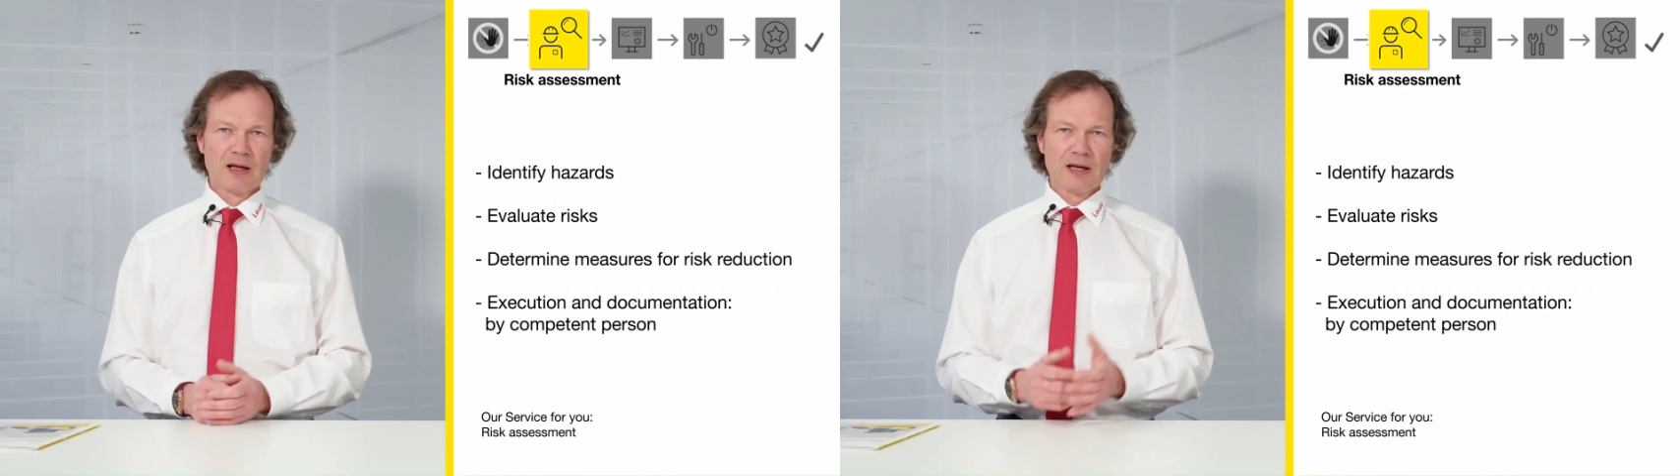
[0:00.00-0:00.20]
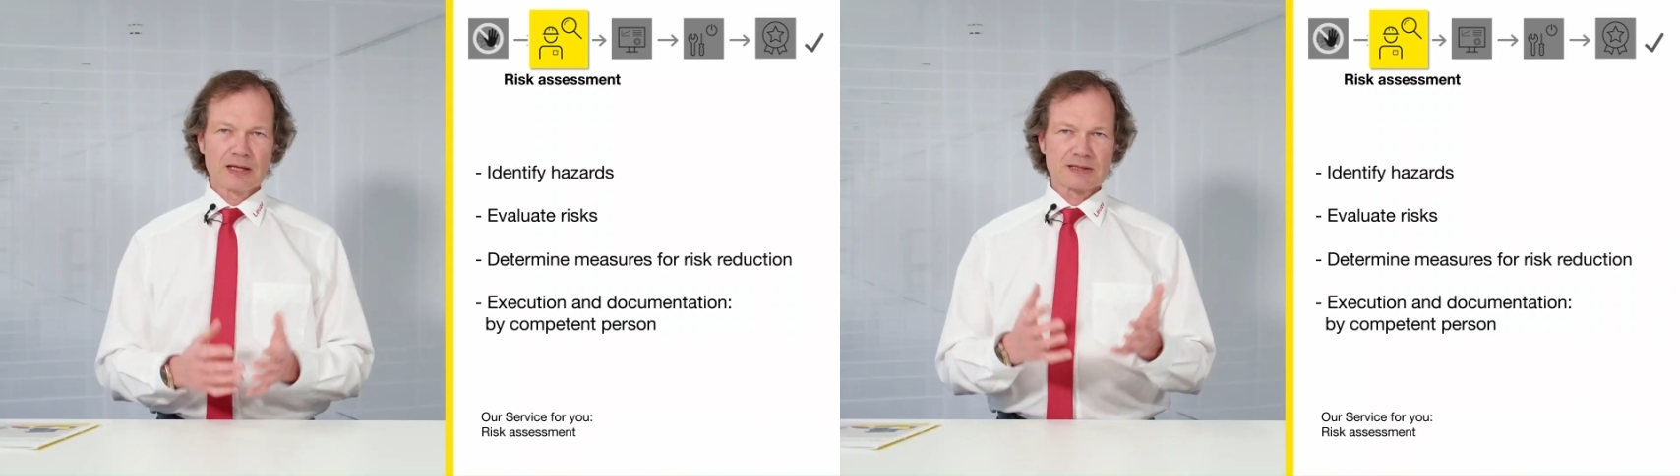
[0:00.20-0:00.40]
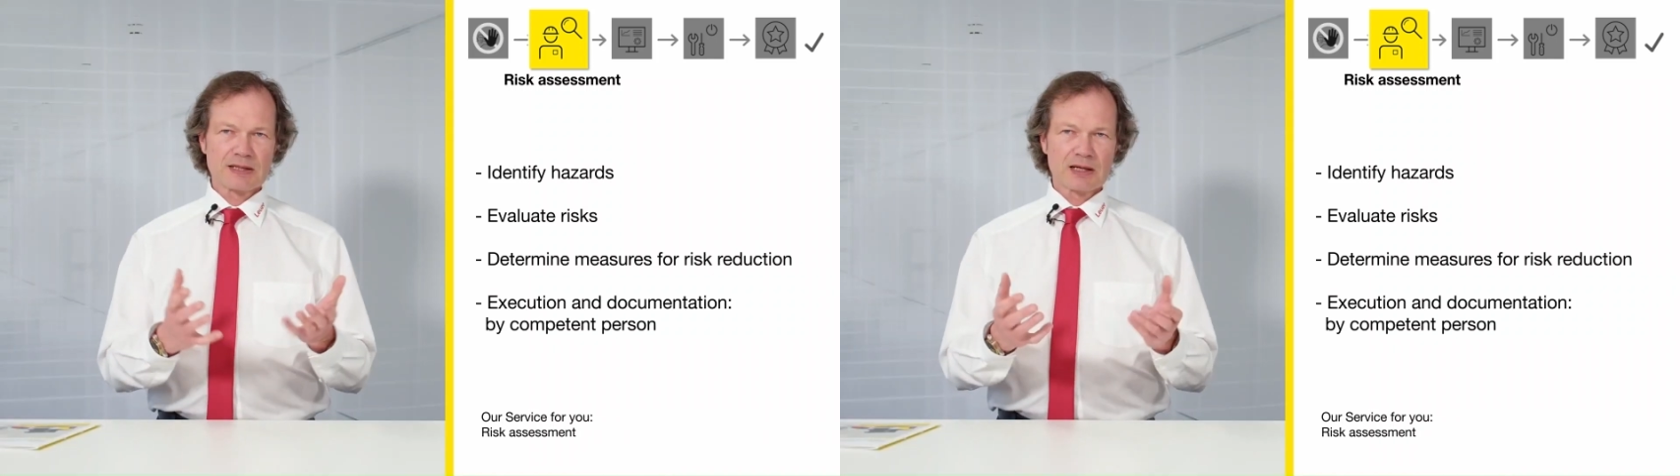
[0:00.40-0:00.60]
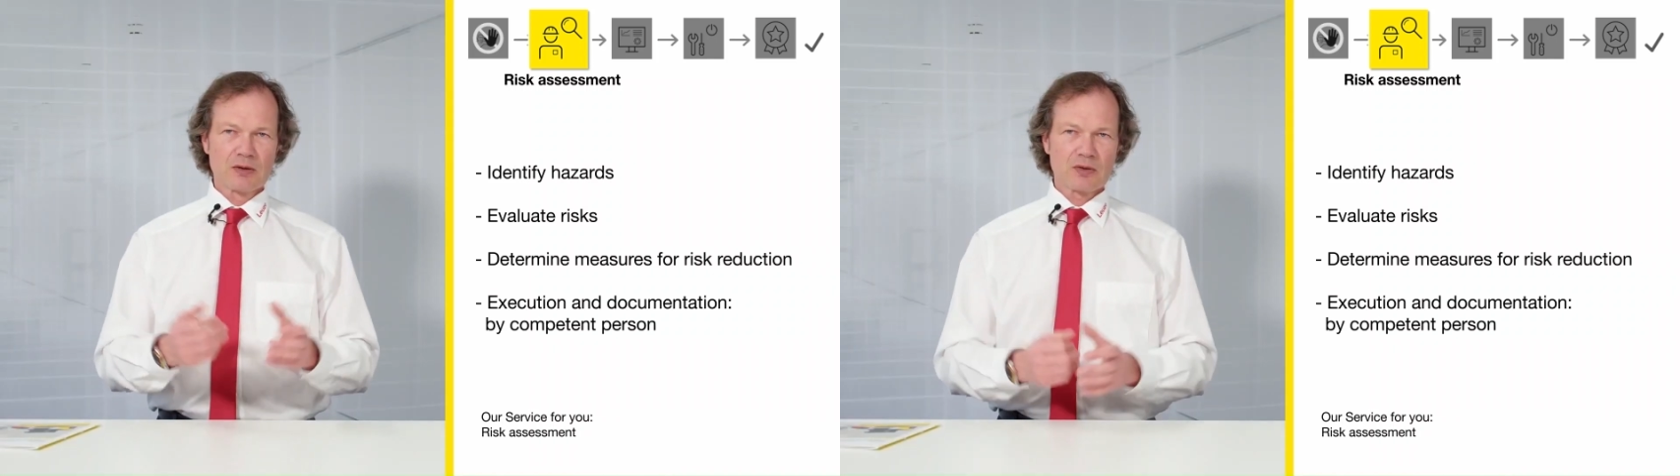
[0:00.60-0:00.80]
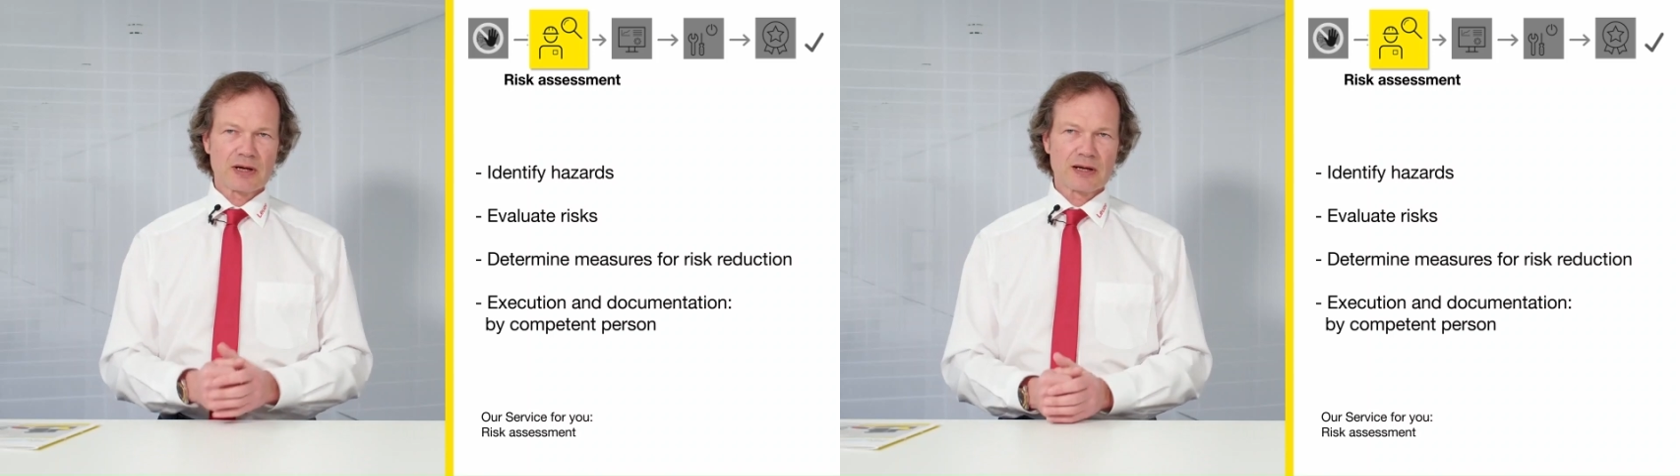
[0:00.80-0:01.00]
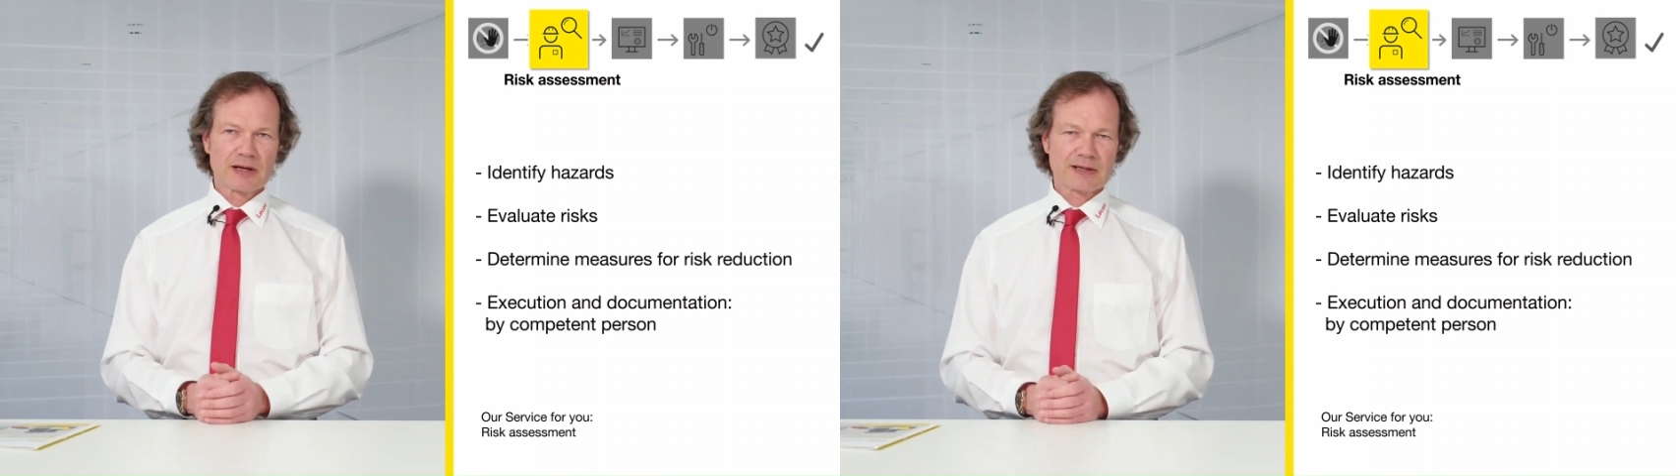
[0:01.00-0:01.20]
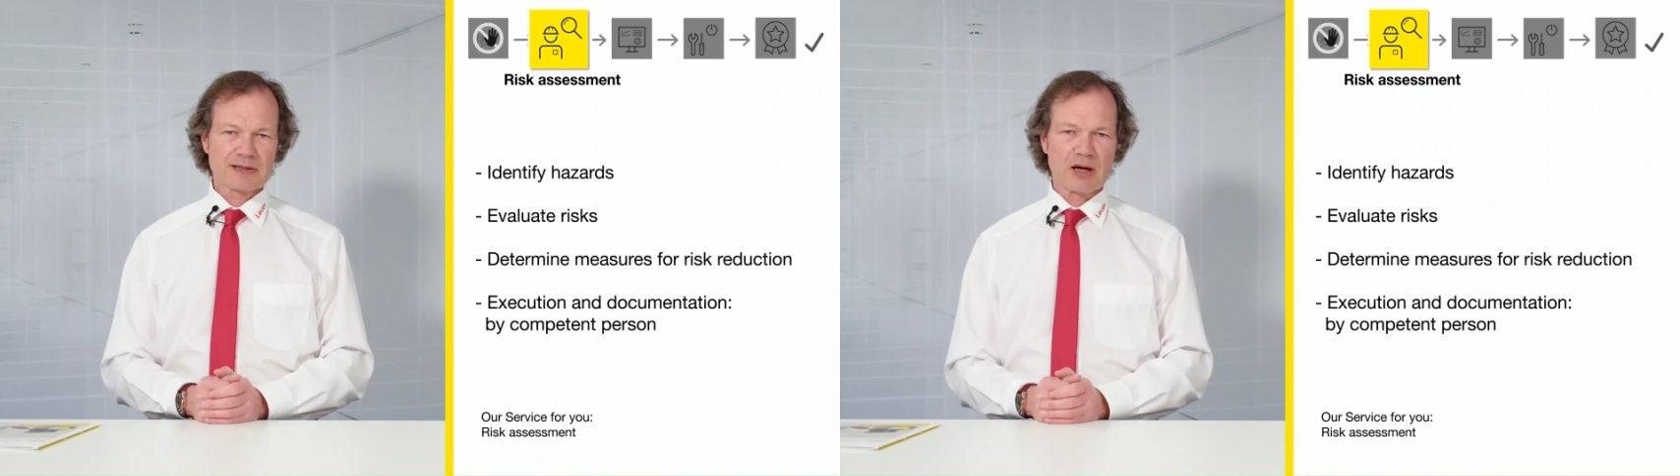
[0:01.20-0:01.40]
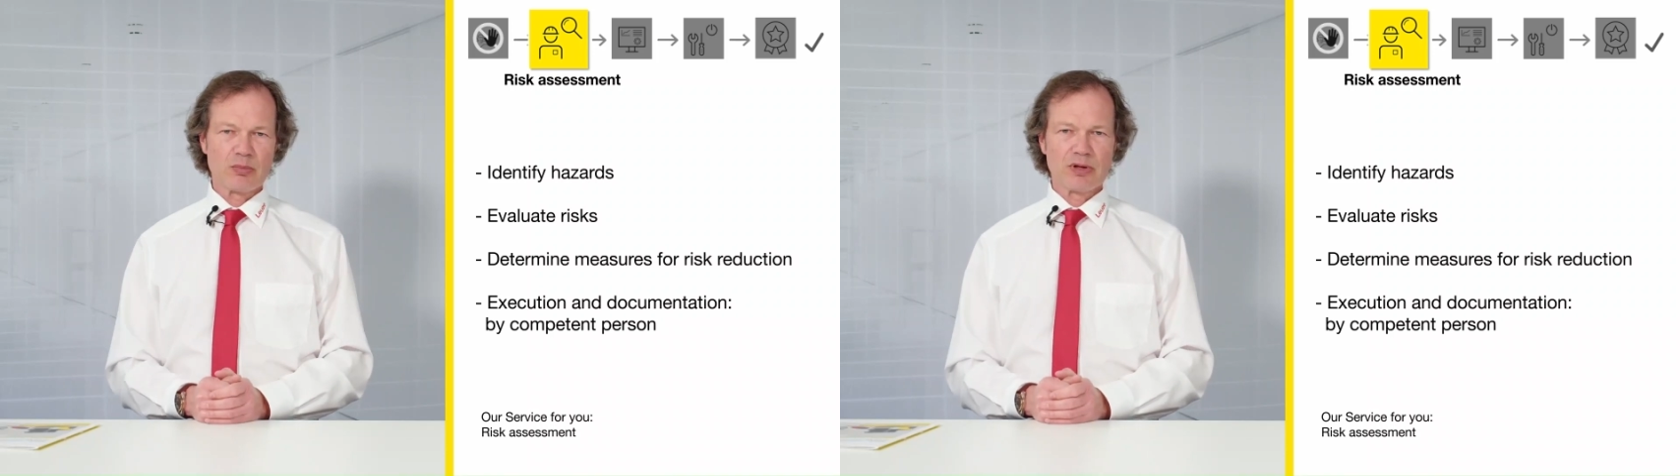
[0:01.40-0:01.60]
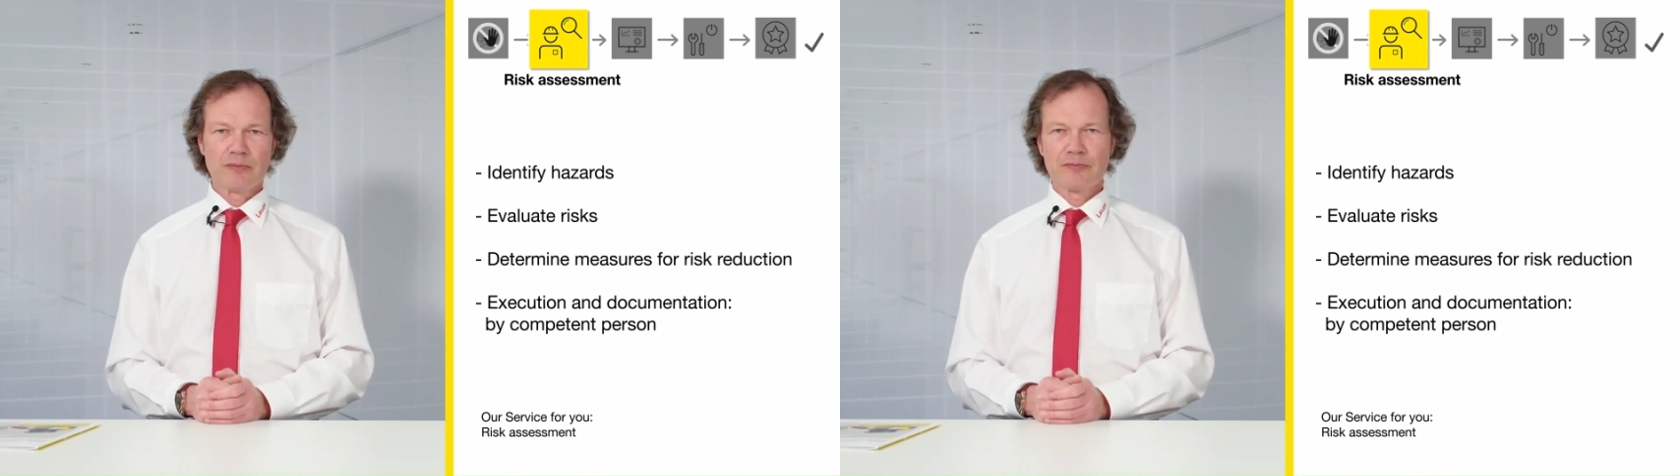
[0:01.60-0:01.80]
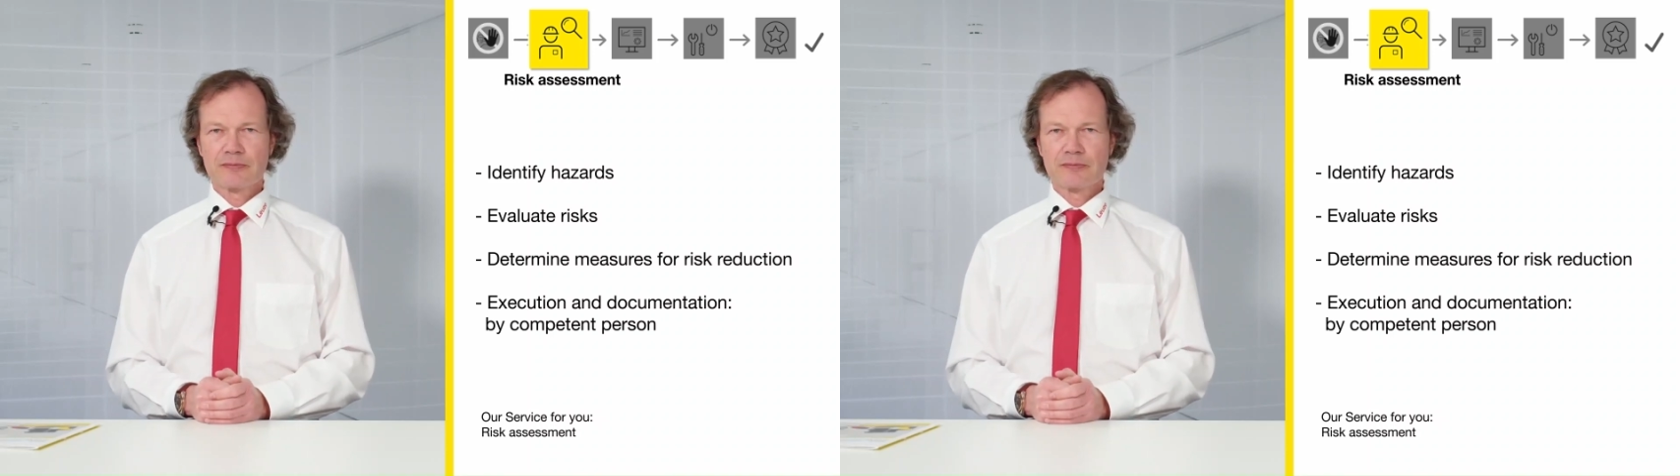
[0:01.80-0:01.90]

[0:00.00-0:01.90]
Let's take a look at an example.